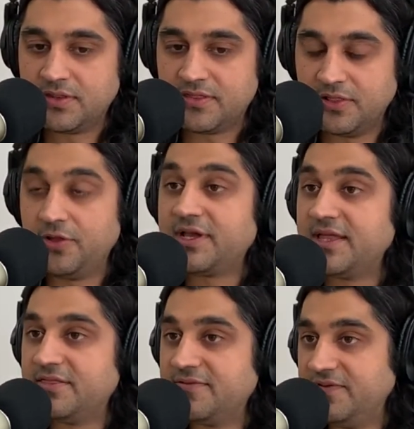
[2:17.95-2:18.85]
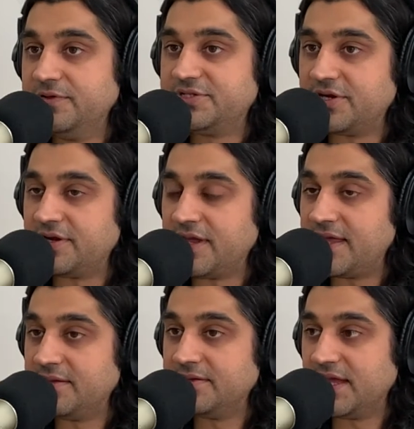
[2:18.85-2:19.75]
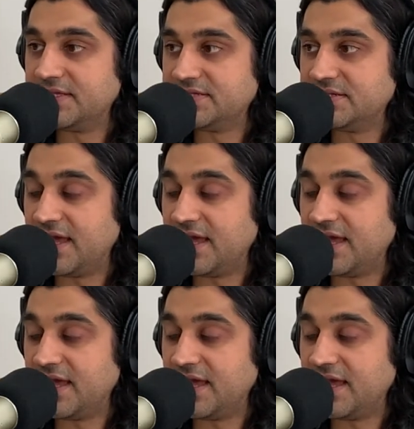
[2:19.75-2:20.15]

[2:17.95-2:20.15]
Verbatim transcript: look at the future and, and,